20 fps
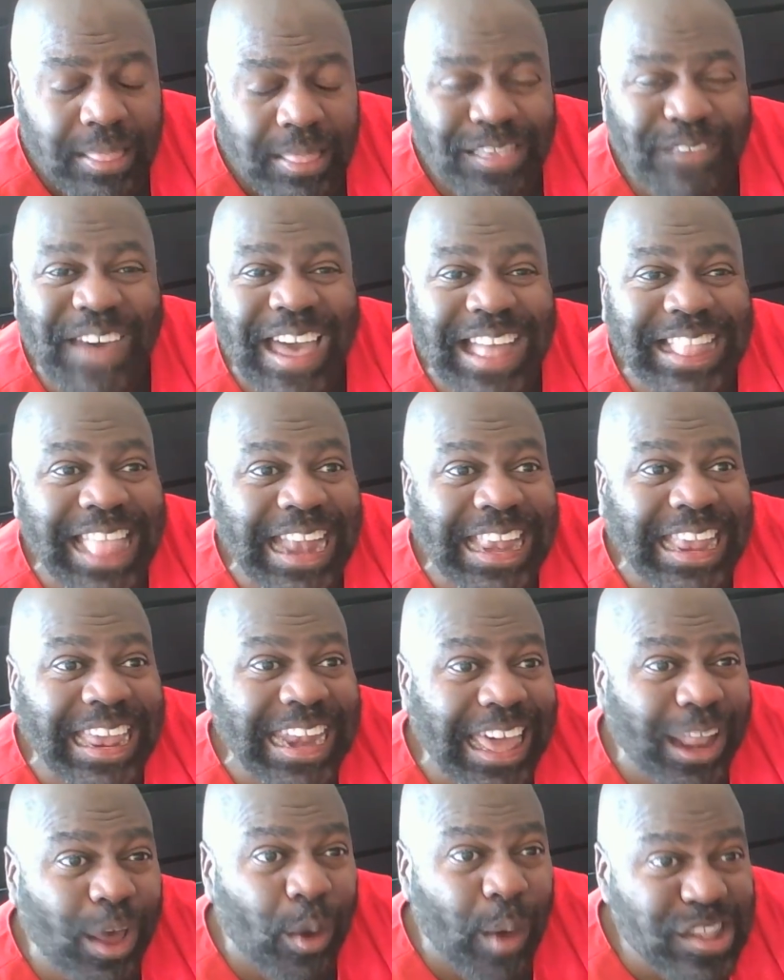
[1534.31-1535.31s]
the fact that
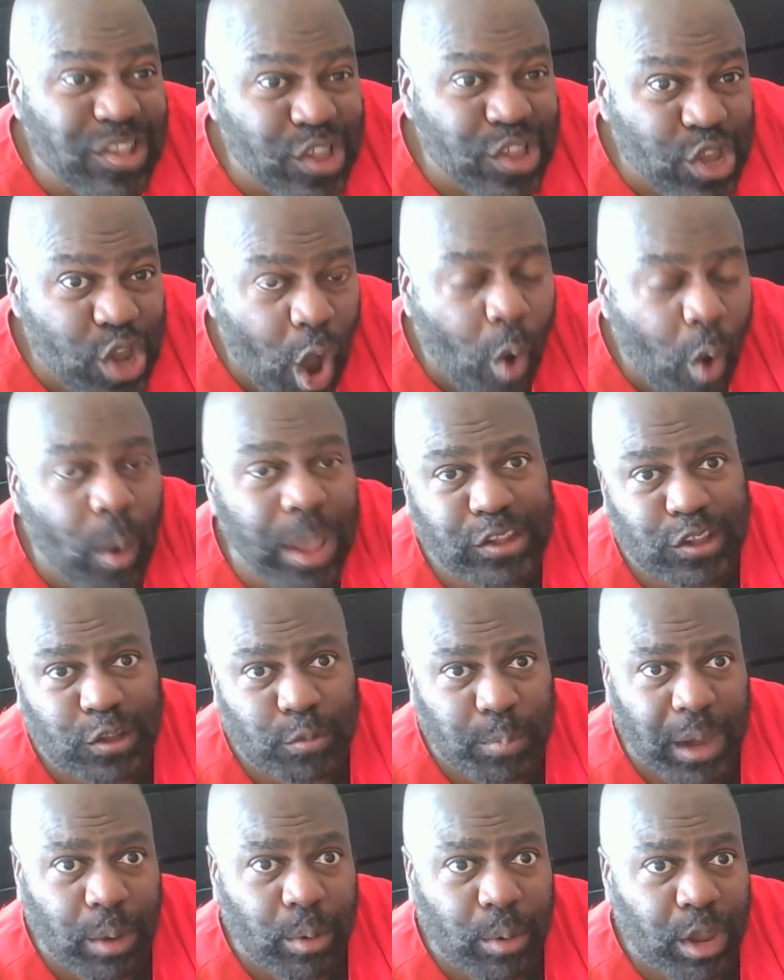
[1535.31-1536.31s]
Canelo has no
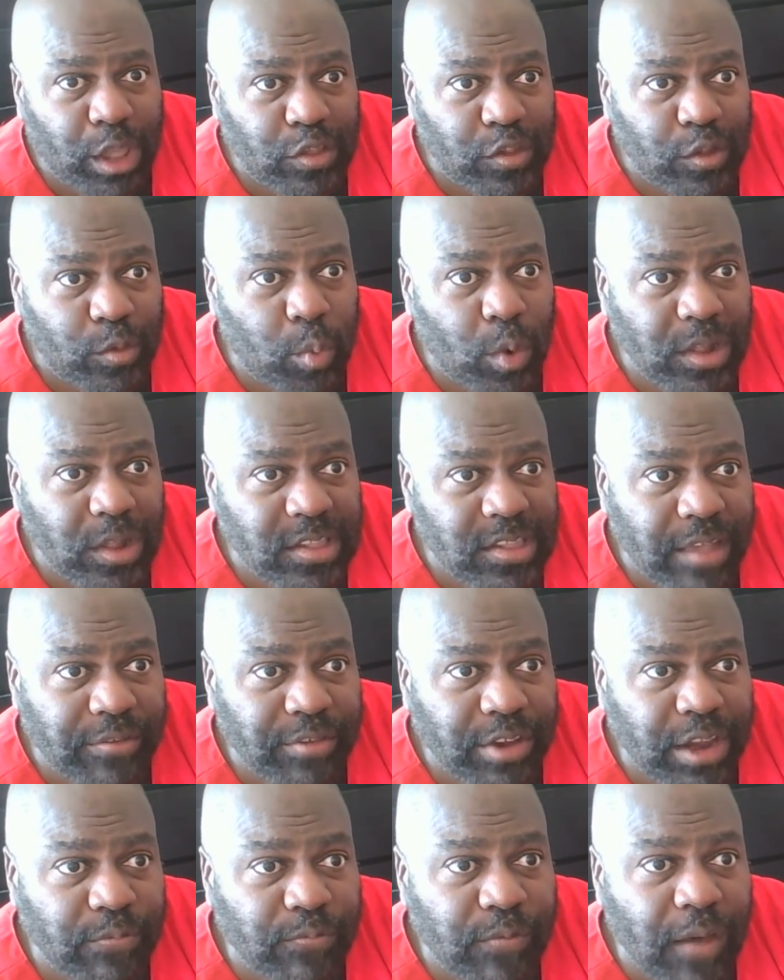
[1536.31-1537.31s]
experience at
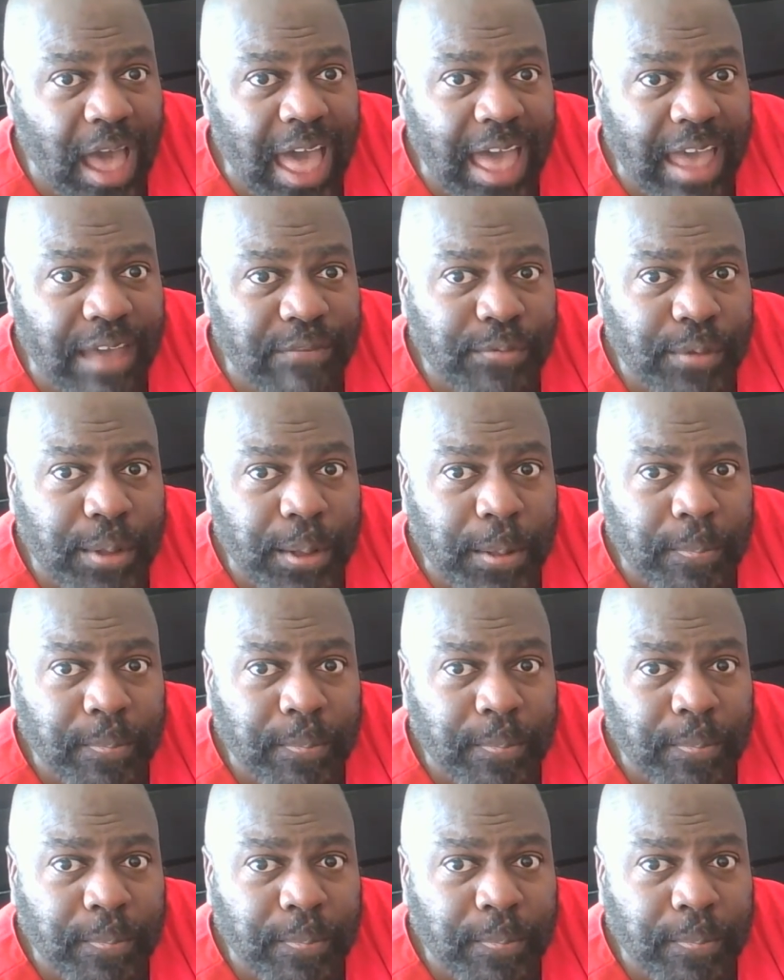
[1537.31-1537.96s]
175,